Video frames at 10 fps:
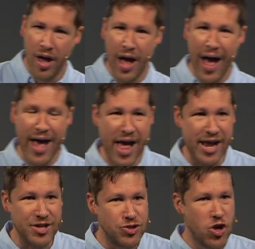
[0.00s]
Uh, I had
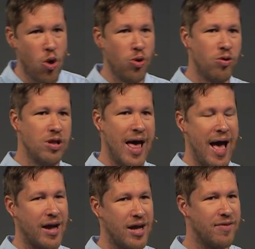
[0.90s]
a total
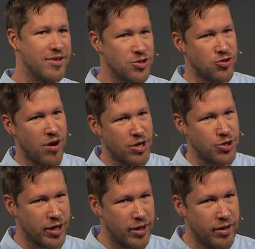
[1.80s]
lack of
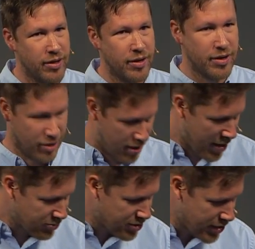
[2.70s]
instruction
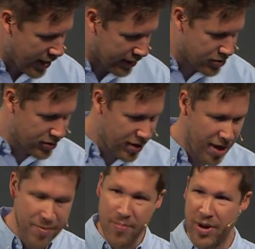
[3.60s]
about sex. Uh,
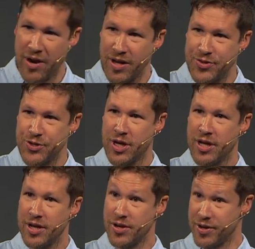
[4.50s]
my parents
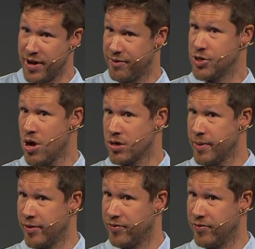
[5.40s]
never talked about